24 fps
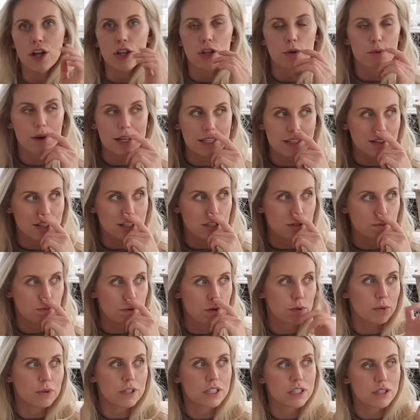the West
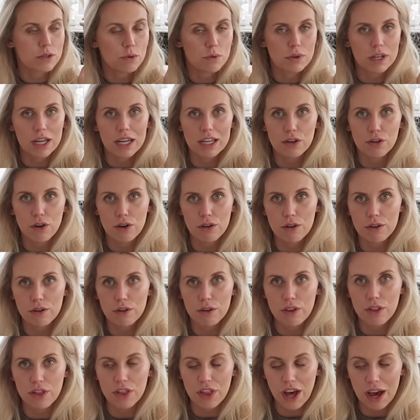Didsbury one is the one I got
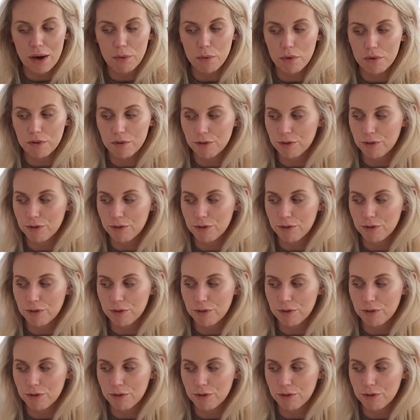that one